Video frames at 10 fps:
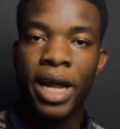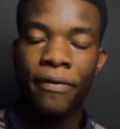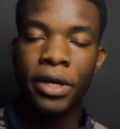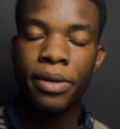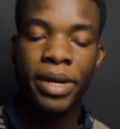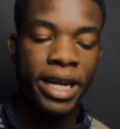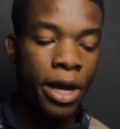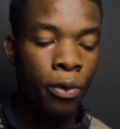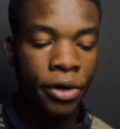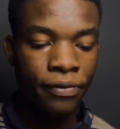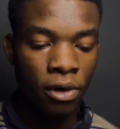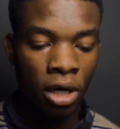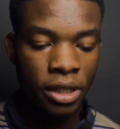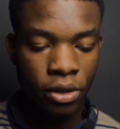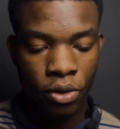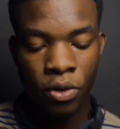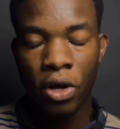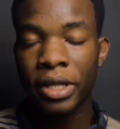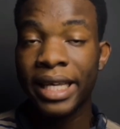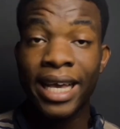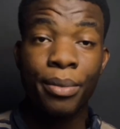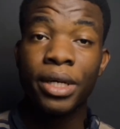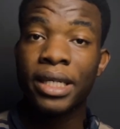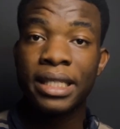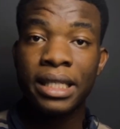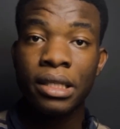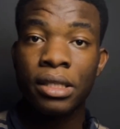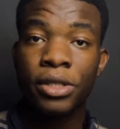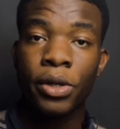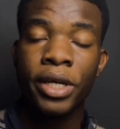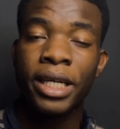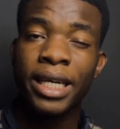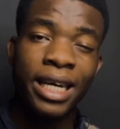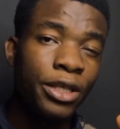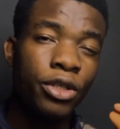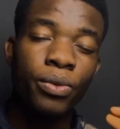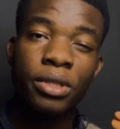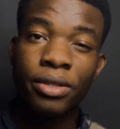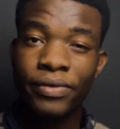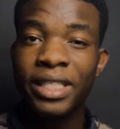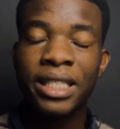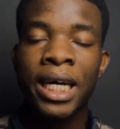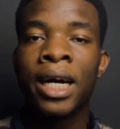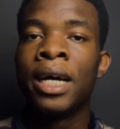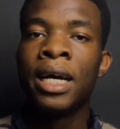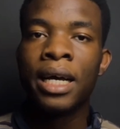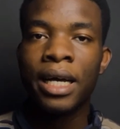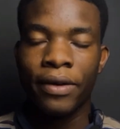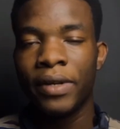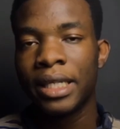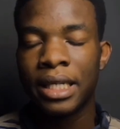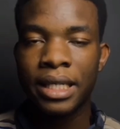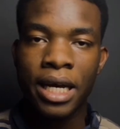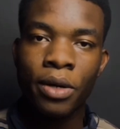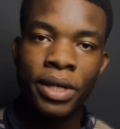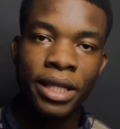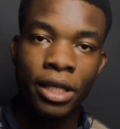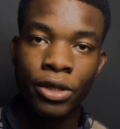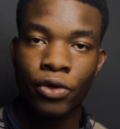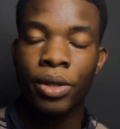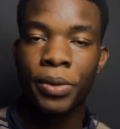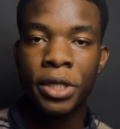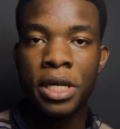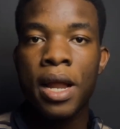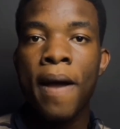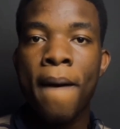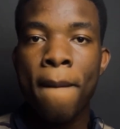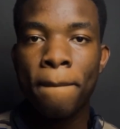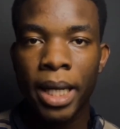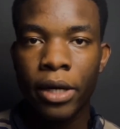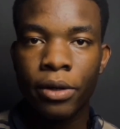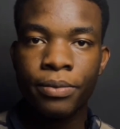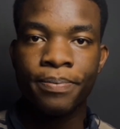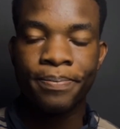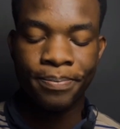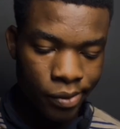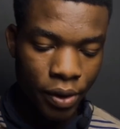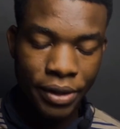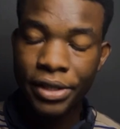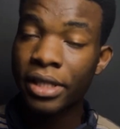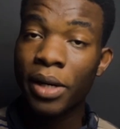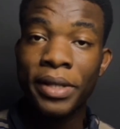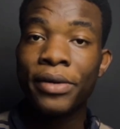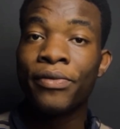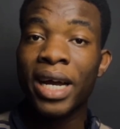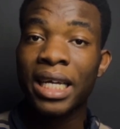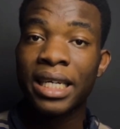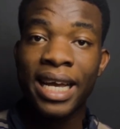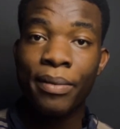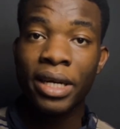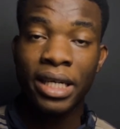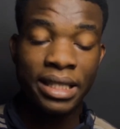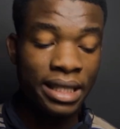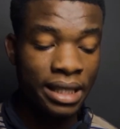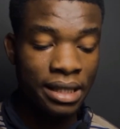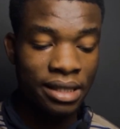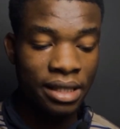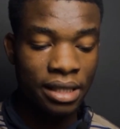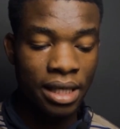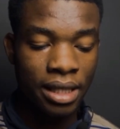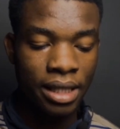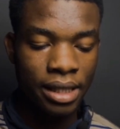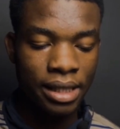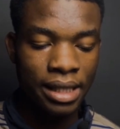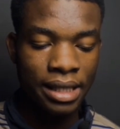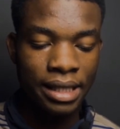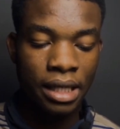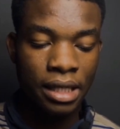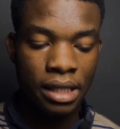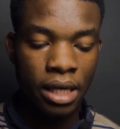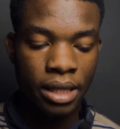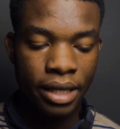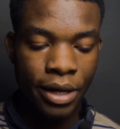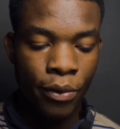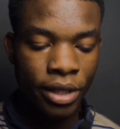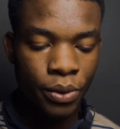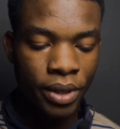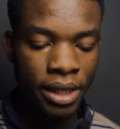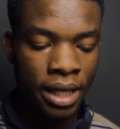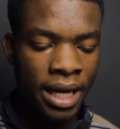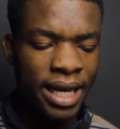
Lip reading: Africa made a wonderful article on the Camon 19s. So in case you want to read that, I've linked it down in the description below. We're going to start with the regular Camon 19s. This is the design that they went with.